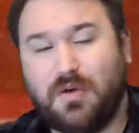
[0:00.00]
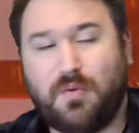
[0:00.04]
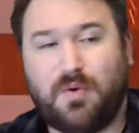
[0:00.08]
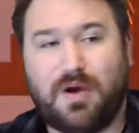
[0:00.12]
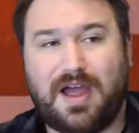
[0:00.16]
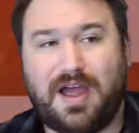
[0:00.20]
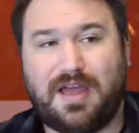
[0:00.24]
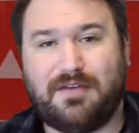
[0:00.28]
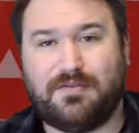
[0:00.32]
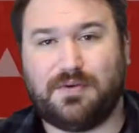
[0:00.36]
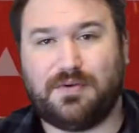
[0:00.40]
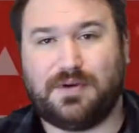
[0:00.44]

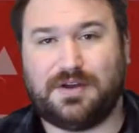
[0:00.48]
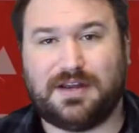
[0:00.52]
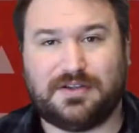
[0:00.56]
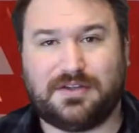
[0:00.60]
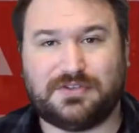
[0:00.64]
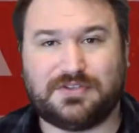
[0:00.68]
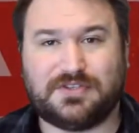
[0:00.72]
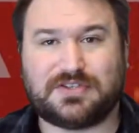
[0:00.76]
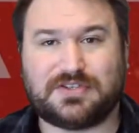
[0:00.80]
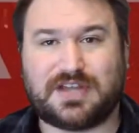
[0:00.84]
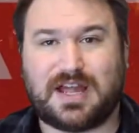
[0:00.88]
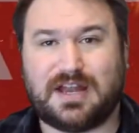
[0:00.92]
while everyone
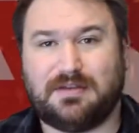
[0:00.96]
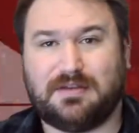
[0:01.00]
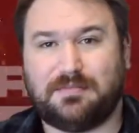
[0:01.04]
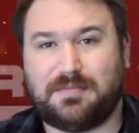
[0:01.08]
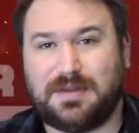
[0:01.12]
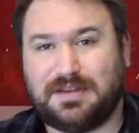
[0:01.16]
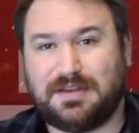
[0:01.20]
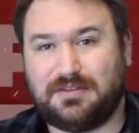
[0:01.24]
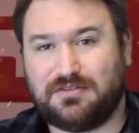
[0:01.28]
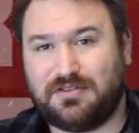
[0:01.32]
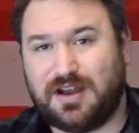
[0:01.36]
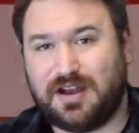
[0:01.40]
else has kind of
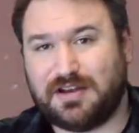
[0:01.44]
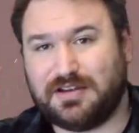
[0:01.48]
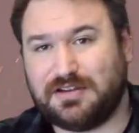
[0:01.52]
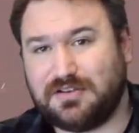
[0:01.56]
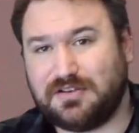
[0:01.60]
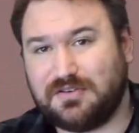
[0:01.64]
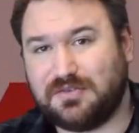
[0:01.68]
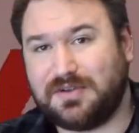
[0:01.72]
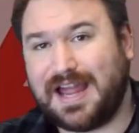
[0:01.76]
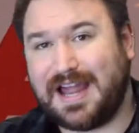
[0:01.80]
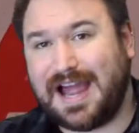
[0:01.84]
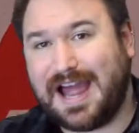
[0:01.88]
been trying
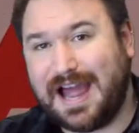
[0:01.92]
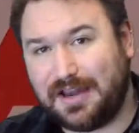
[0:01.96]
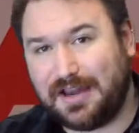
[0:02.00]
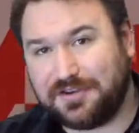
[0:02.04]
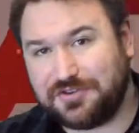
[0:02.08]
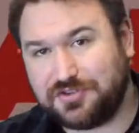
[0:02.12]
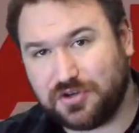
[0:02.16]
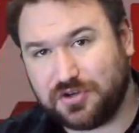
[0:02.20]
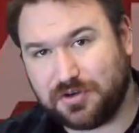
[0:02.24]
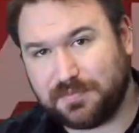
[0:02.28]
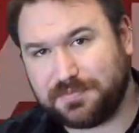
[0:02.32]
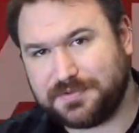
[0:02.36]
to do
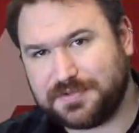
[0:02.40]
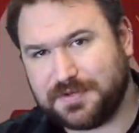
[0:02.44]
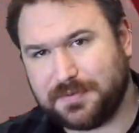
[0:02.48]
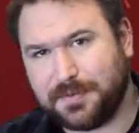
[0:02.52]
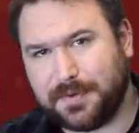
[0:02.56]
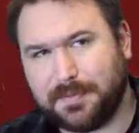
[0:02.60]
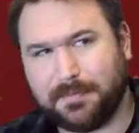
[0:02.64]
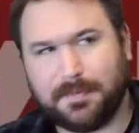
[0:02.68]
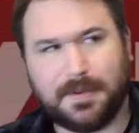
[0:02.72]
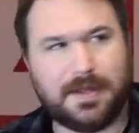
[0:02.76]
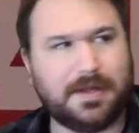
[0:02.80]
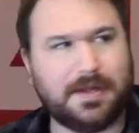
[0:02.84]
catch up to them.